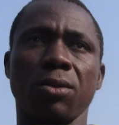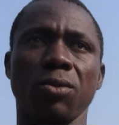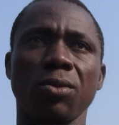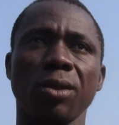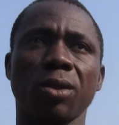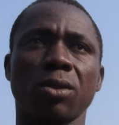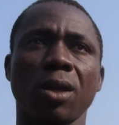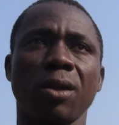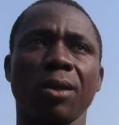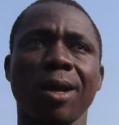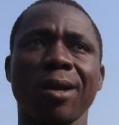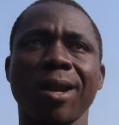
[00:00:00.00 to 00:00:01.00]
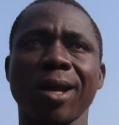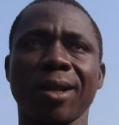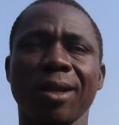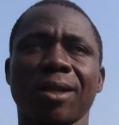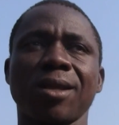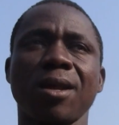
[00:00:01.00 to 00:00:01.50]
So the stand he can knock
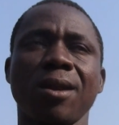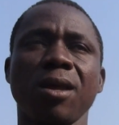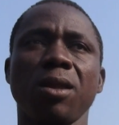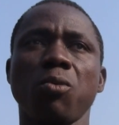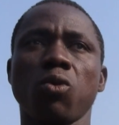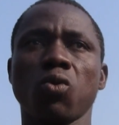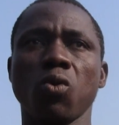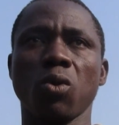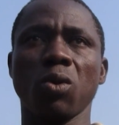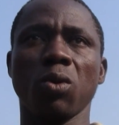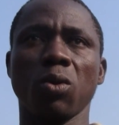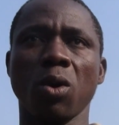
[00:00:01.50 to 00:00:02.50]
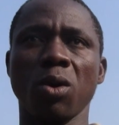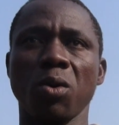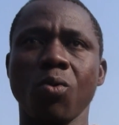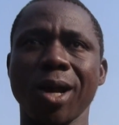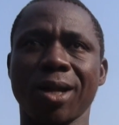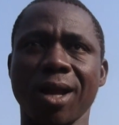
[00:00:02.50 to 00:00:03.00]
the stand. Now the boat go down
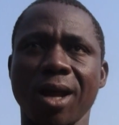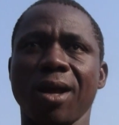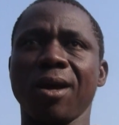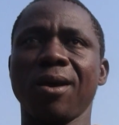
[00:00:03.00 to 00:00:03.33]
the water.